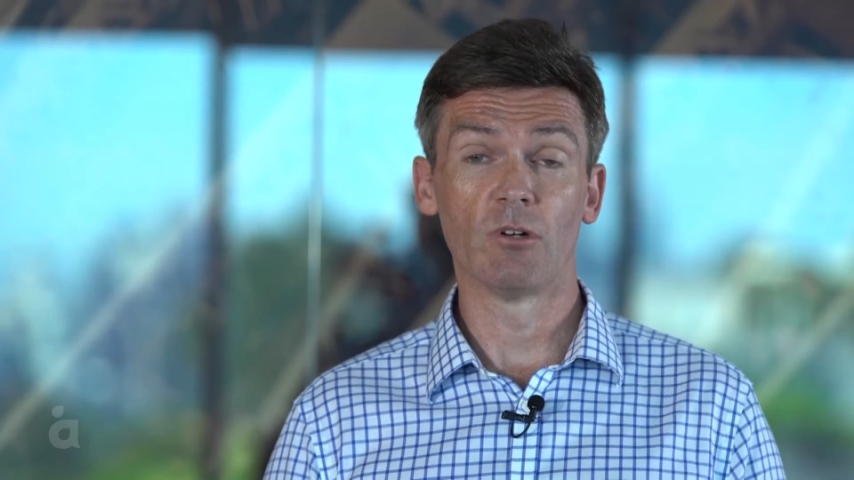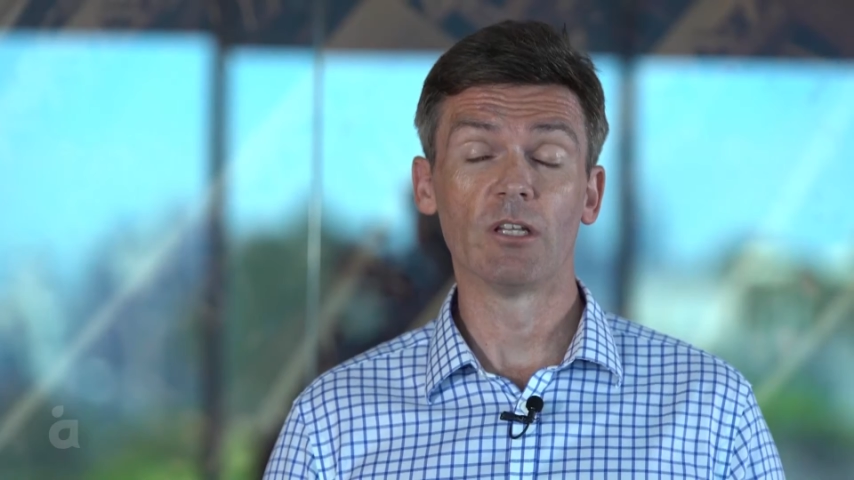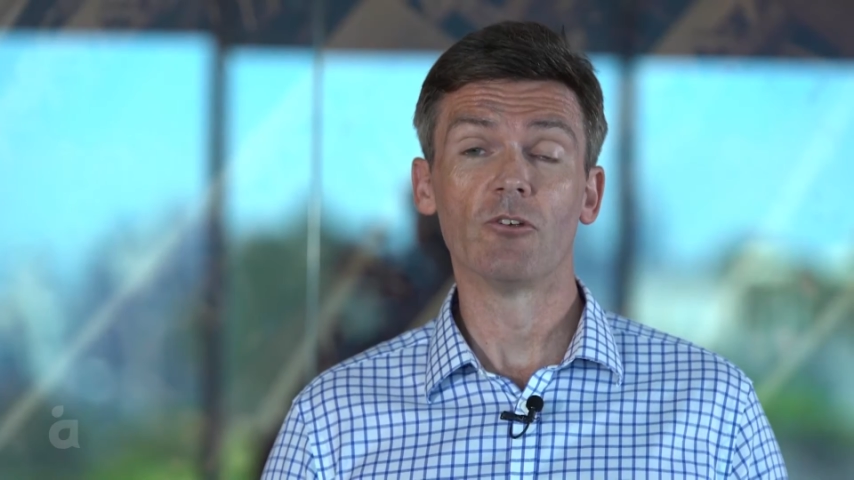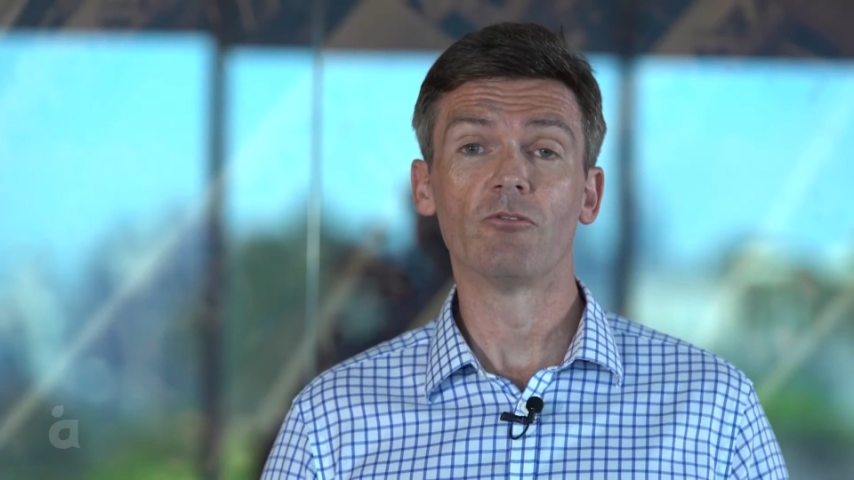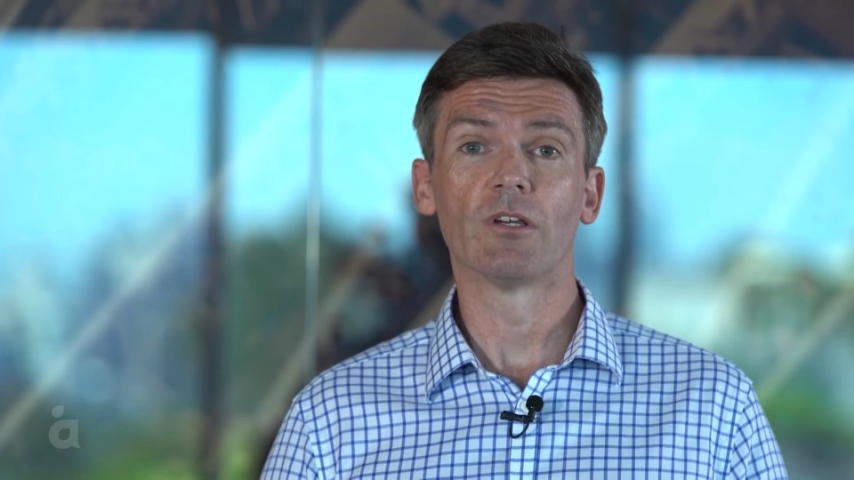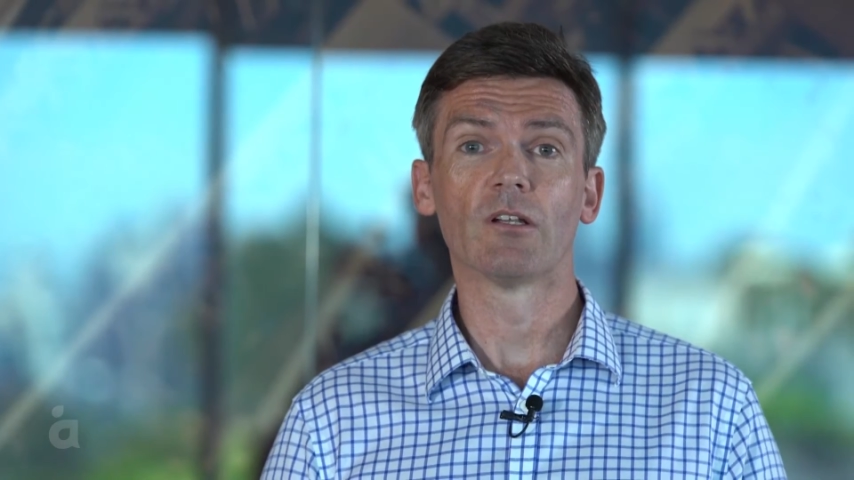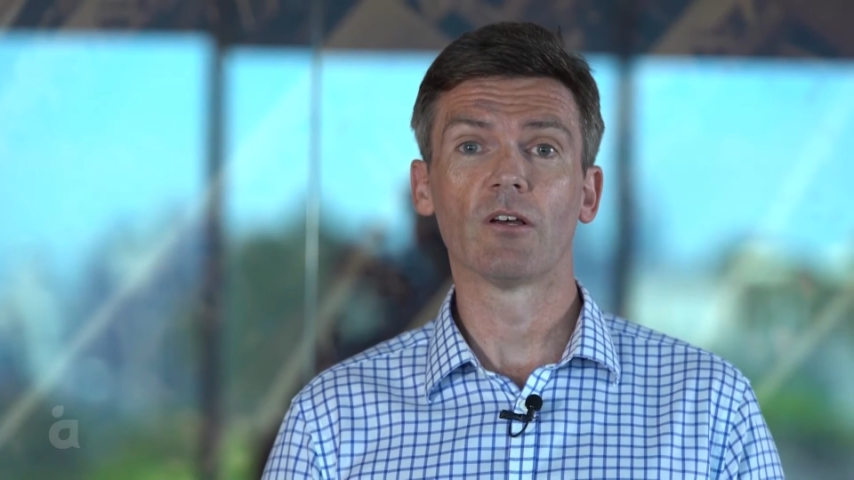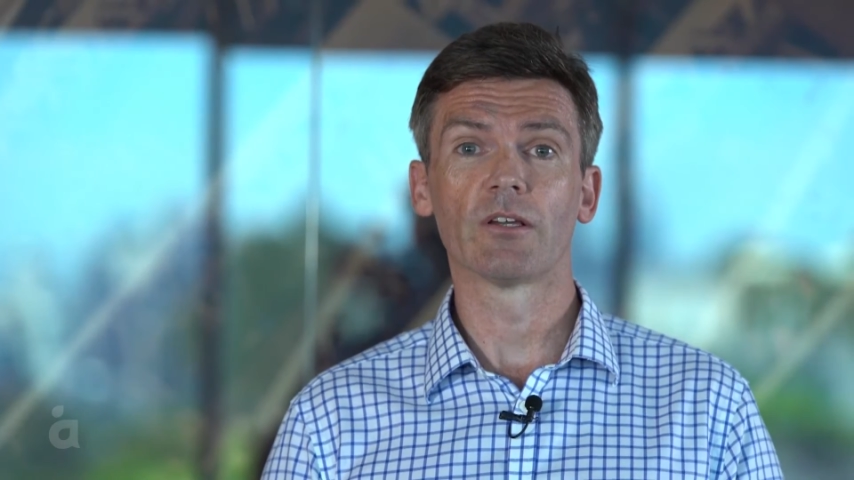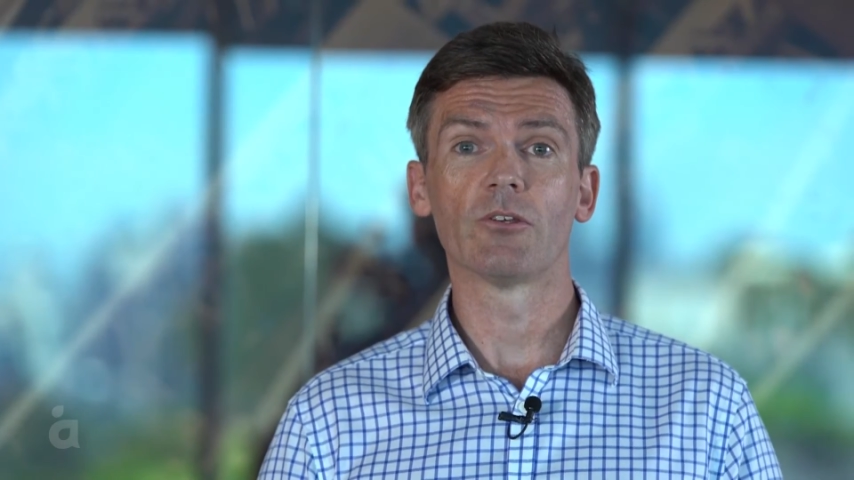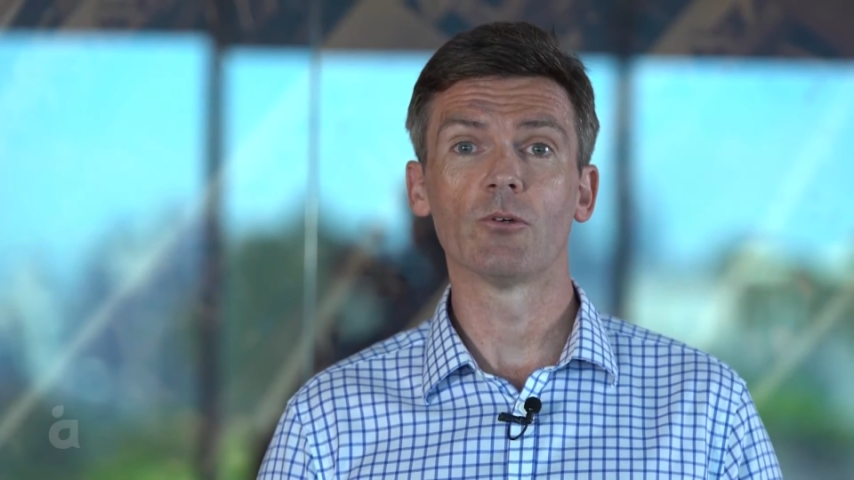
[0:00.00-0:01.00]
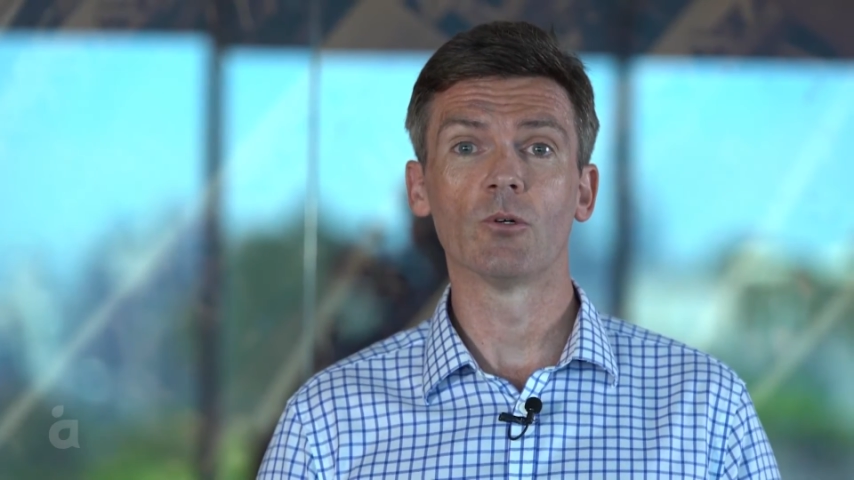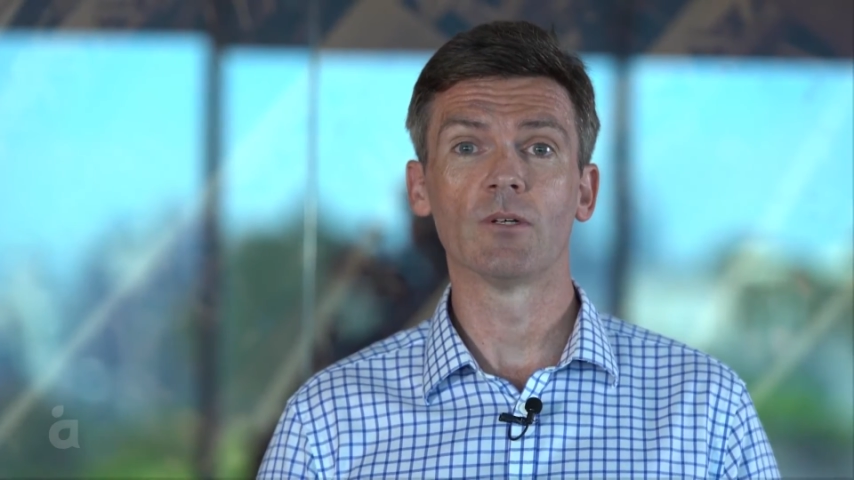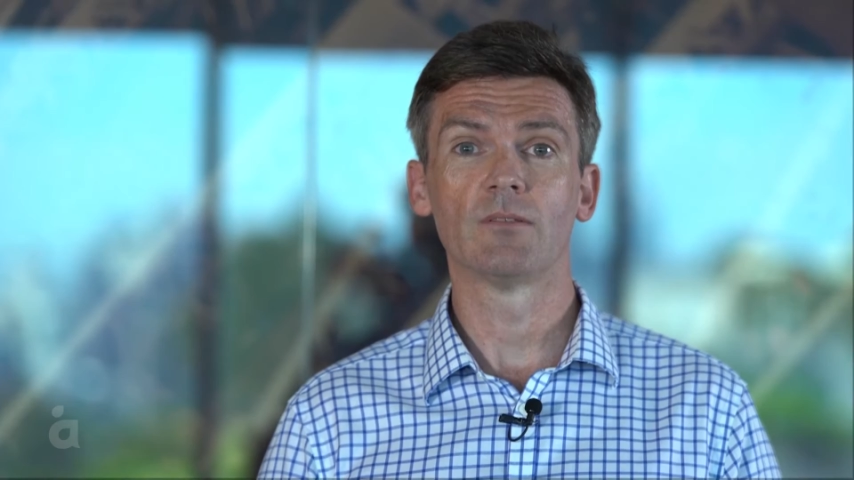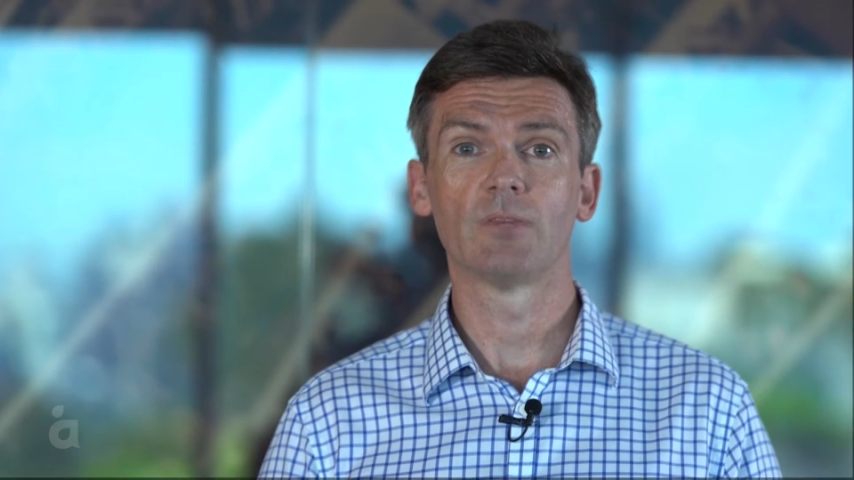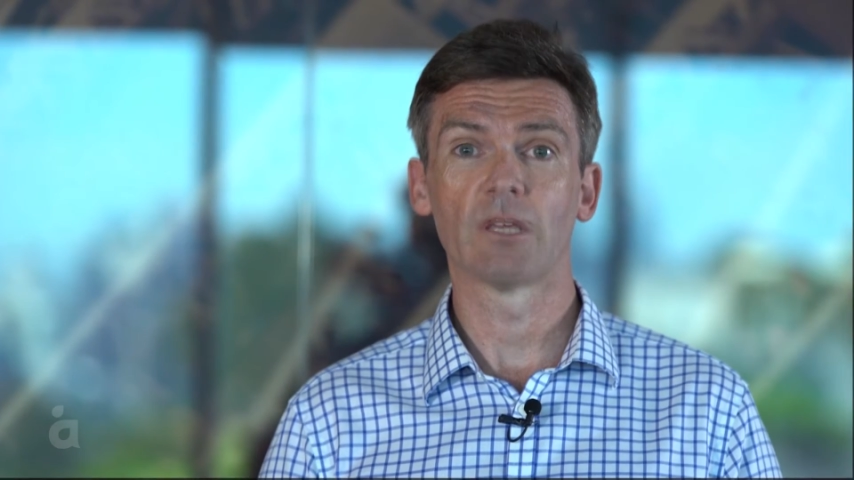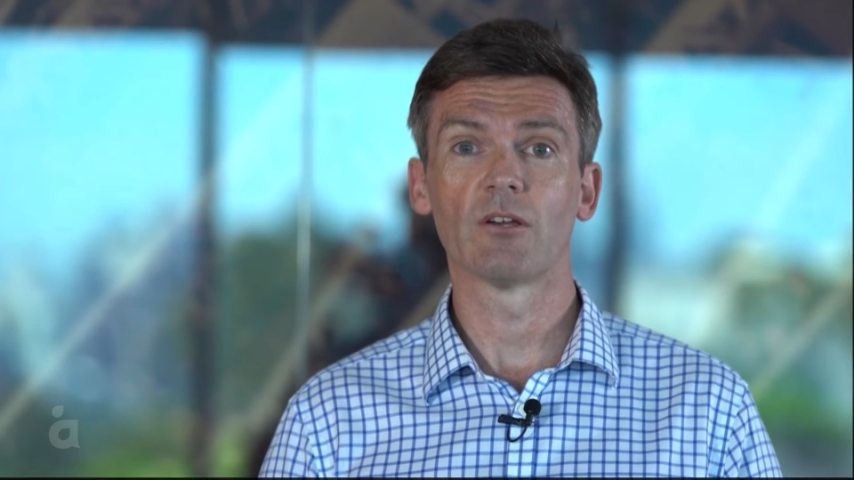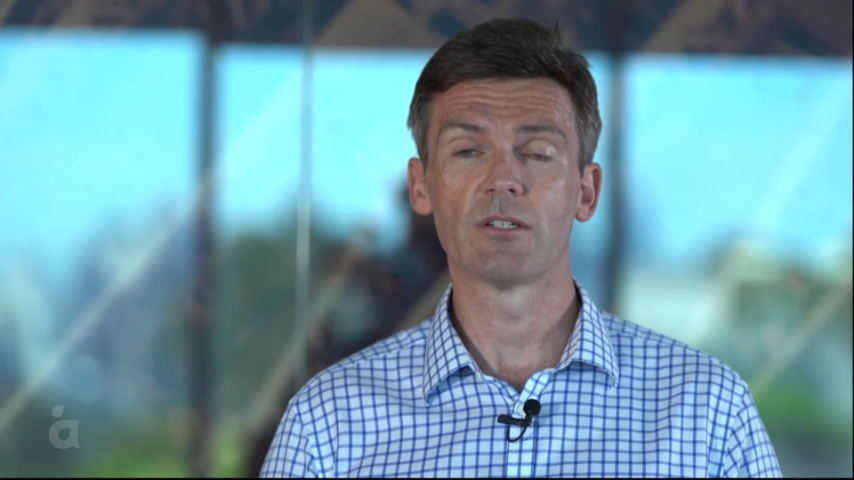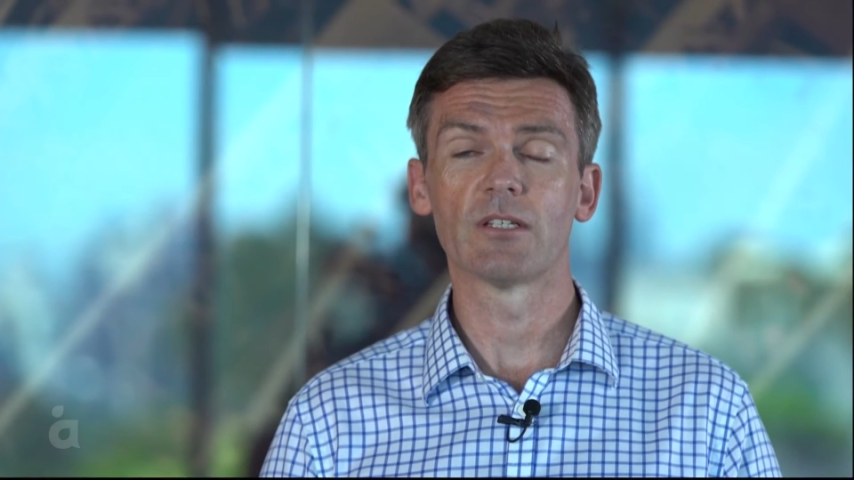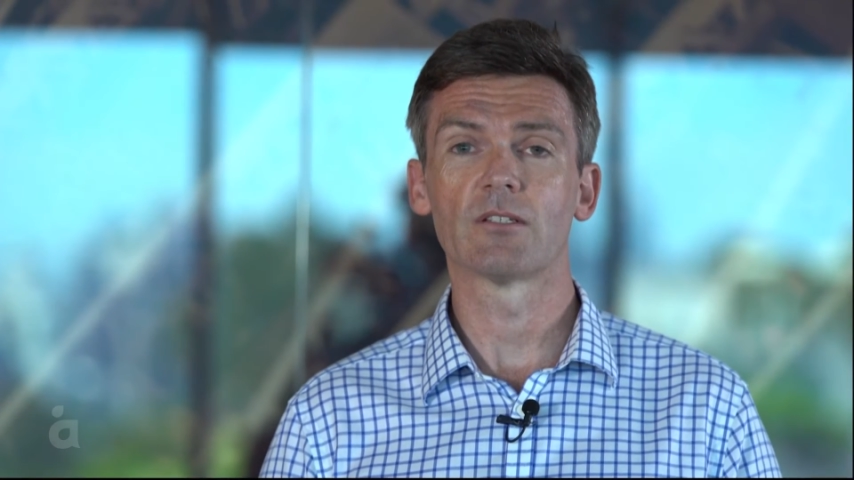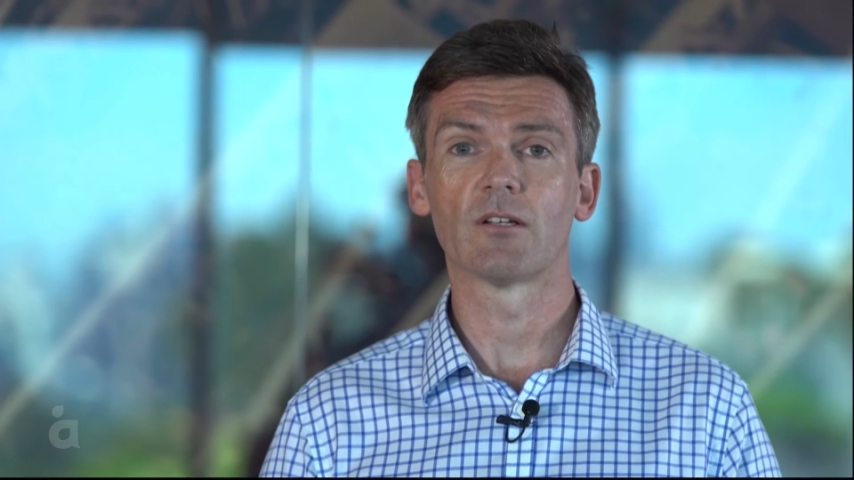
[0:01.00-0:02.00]
you really do feel like you're bringing
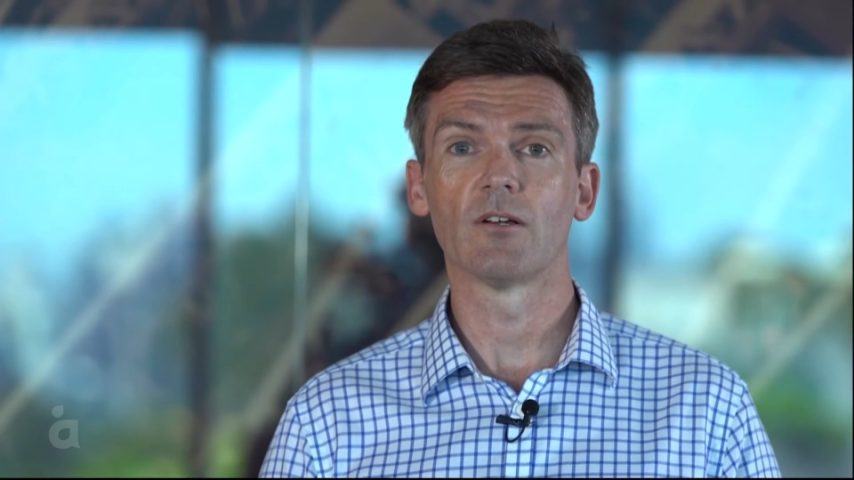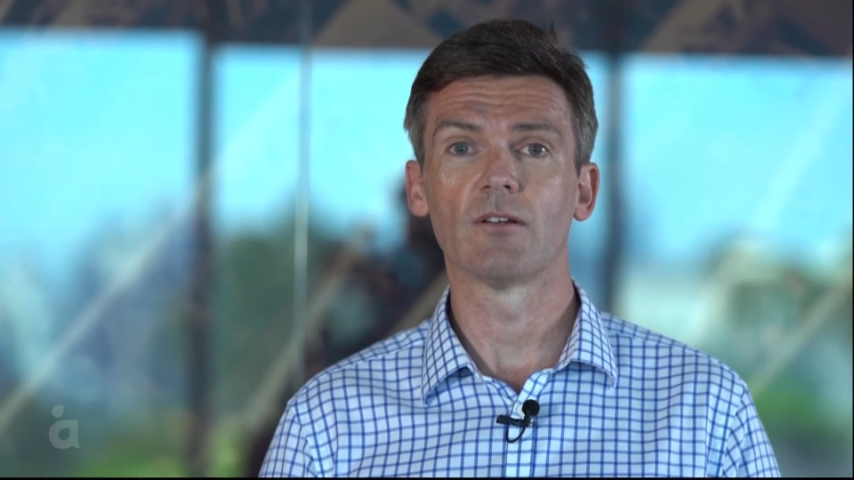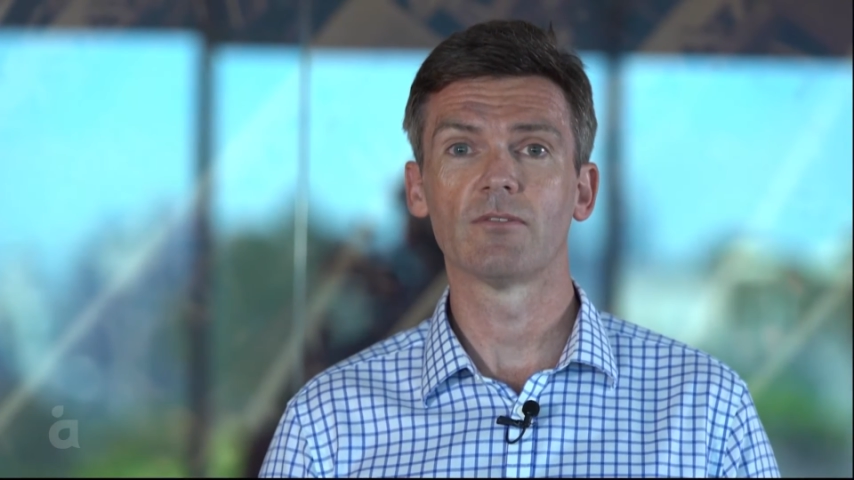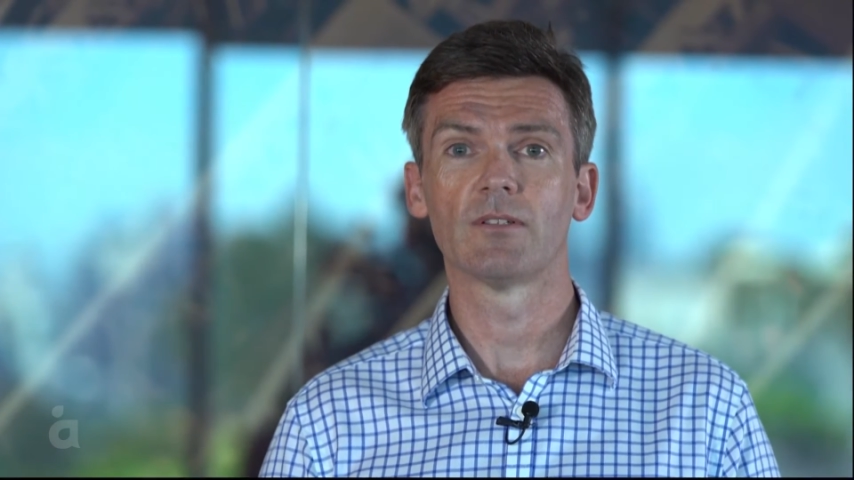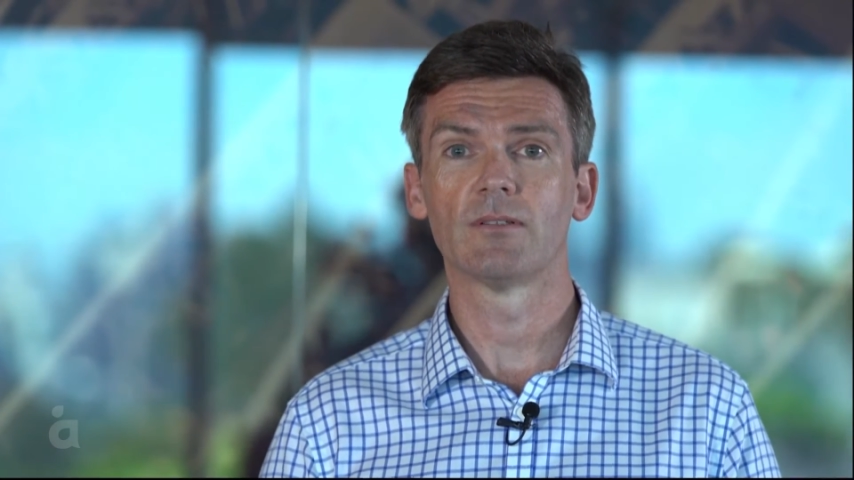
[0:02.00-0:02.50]
ideas to life.